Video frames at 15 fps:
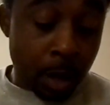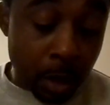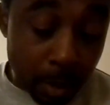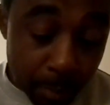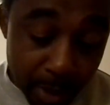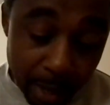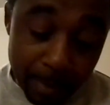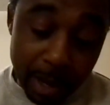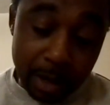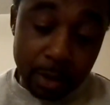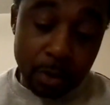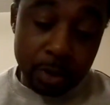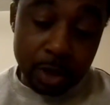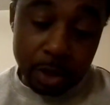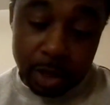But yeah, I'm not gonna go
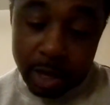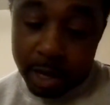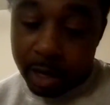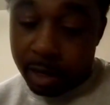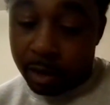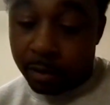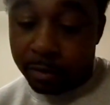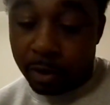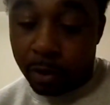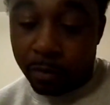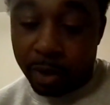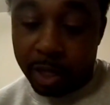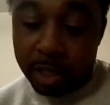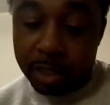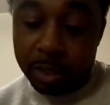talk your head off. Don't
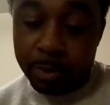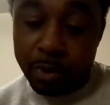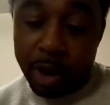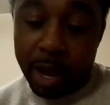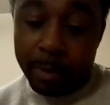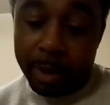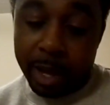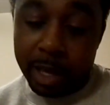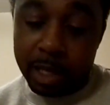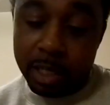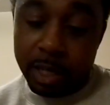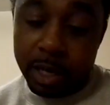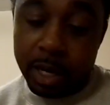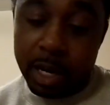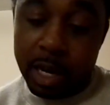forget to subscribe, like,
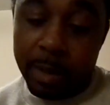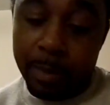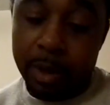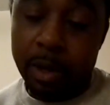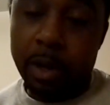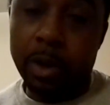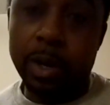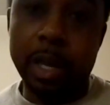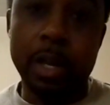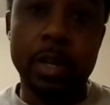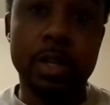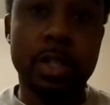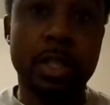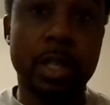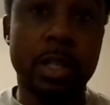share, comment, all that good
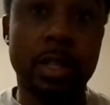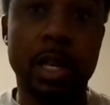shit.